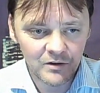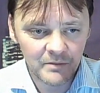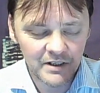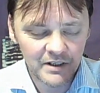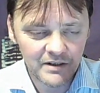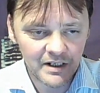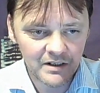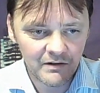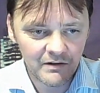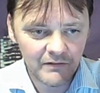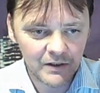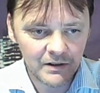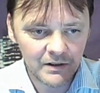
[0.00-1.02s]
dumbest things I've
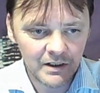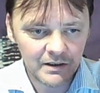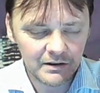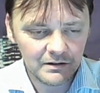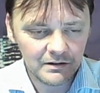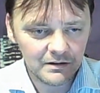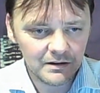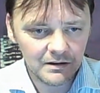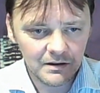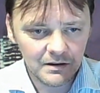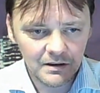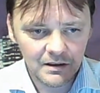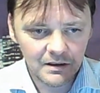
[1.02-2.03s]
ever heard.
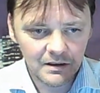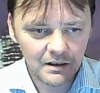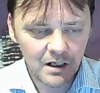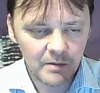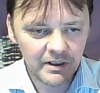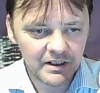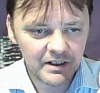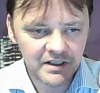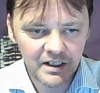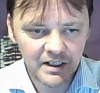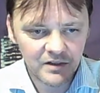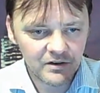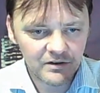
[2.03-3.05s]
Harming the
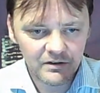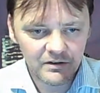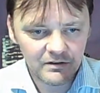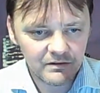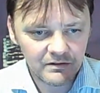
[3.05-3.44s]
teachers.